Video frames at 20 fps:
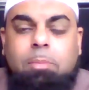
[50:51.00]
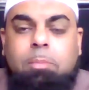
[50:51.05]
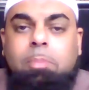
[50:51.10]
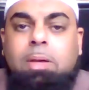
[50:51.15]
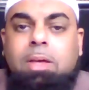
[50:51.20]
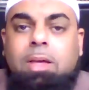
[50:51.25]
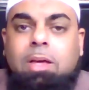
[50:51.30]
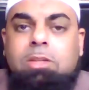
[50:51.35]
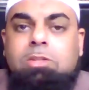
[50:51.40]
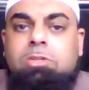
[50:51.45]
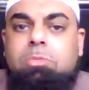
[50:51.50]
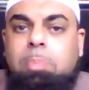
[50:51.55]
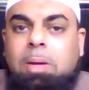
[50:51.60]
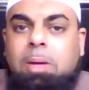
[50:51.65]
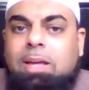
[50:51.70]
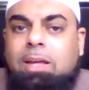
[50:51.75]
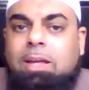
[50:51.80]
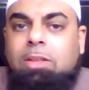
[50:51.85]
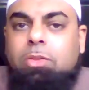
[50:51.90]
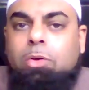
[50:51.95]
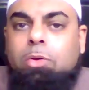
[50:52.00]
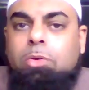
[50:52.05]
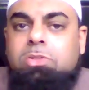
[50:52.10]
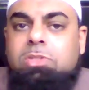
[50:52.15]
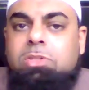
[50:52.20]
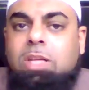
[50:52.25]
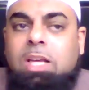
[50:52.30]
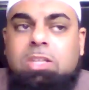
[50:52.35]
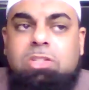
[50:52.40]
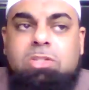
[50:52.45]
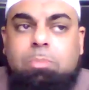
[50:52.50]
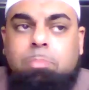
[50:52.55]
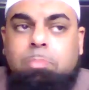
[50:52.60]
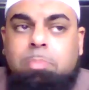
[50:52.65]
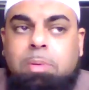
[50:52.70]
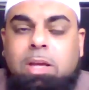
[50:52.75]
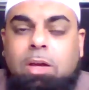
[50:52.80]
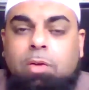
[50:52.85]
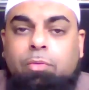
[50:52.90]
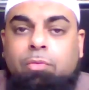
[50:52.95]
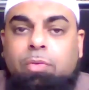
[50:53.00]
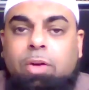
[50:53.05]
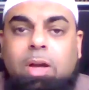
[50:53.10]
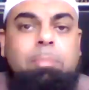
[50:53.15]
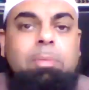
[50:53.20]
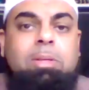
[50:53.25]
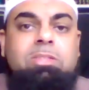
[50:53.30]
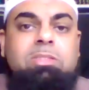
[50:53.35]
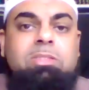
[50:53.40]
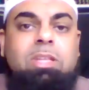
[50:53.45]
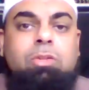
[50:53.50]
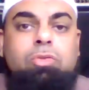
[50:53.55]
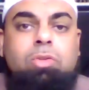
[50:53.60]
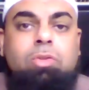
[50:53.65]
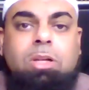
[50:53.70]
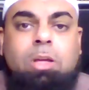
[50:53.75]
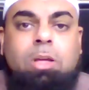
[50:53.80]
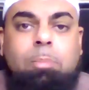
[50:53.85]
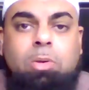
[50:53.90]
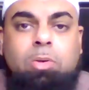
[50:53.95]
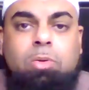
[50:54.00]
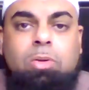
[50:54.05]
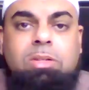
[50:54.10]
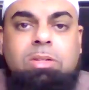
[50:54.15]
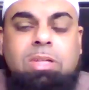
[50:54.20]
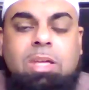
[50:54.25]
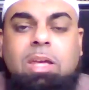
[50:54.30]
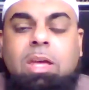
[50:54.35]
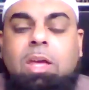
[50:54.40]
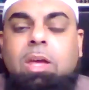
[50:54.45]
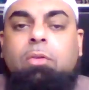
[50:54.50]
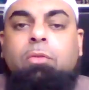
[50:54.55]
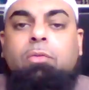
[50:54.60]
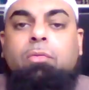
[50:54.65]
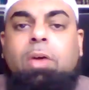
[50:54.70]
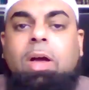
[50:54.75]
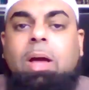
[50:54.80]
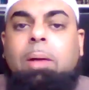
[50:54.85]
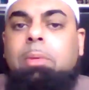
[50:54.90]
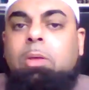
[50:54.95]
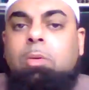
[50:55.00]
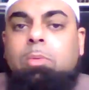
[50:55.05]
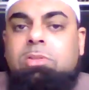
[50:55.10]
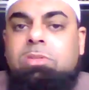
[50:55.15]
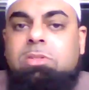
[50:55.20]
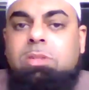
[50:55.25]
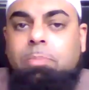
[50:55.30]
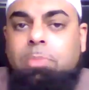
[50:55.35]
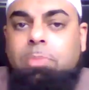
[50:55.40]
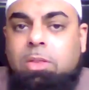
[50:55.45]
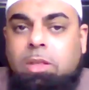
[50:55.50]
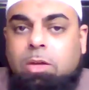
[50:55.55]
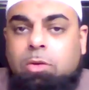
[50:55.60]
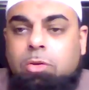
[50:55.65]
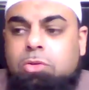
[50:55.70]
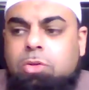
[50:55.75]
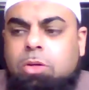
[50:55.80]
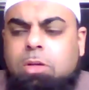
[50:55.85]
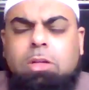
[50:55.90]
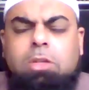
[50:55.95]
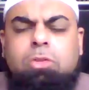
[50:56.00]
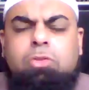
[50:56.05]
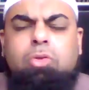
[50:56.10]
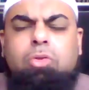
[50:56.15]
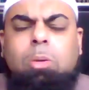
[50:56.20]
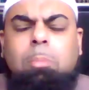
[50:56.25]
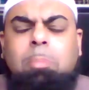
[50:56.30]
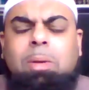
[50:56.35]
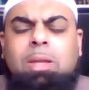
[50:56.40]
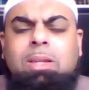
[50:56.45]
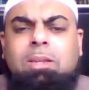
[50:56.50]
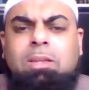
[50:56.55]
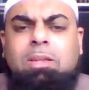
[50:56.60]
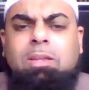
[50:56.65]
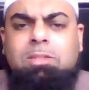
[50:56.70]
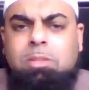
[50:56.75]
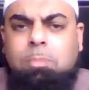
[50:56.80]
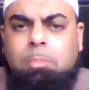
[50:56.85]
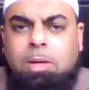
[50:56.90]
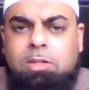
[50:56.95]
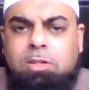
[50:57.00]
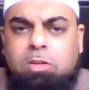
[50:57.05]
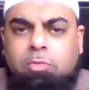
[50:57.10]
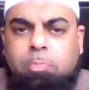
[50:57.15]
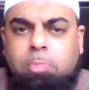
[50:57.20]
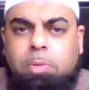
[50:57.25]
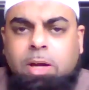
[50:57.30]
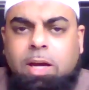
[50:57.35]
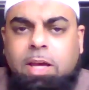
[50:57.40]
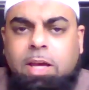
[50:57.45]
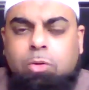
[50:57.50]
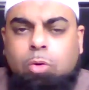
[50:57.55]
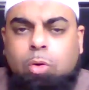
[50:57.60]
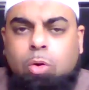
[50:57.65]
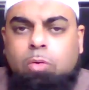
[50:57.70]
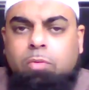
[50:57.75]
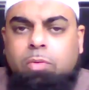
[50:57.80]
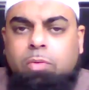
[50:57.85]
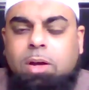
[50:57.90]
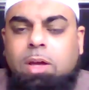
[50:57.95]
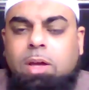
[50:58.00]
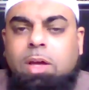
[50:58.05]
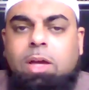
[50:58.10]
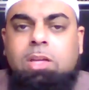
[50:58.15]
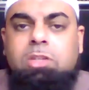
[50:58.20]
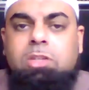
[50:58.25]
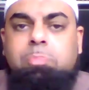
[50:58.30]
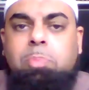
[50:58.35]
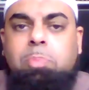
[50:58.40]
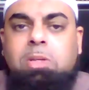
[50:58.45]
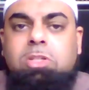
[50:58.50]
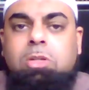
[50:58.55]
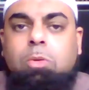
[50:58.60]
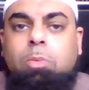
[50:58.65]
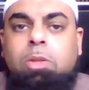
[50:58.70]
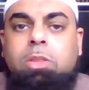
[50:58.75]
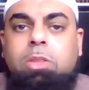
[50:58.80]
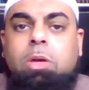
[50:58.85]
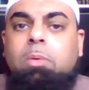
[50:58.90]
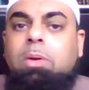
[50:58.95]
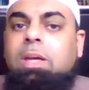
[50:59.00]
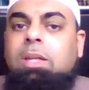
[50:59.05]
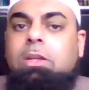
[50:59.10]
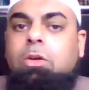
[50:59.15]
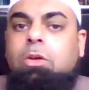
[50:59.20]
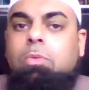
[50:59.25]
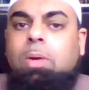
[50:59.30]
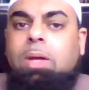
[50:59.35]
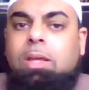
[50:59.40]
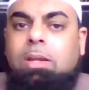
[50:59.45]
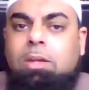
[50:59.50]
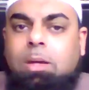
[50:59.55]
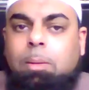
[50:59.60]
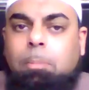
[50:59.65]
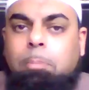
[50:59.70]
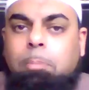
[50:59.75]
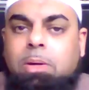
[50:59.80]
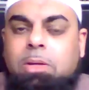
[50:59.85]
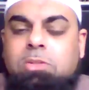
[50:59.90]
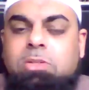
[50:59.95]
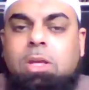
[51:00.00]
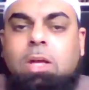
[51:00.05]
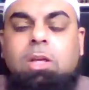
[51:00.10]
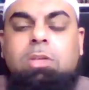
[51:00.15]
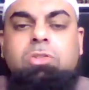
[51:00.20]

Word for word: Because back in those days, being a family centric community, family was something that you took a tremendous amount of pride over, especially when they were in great numbers.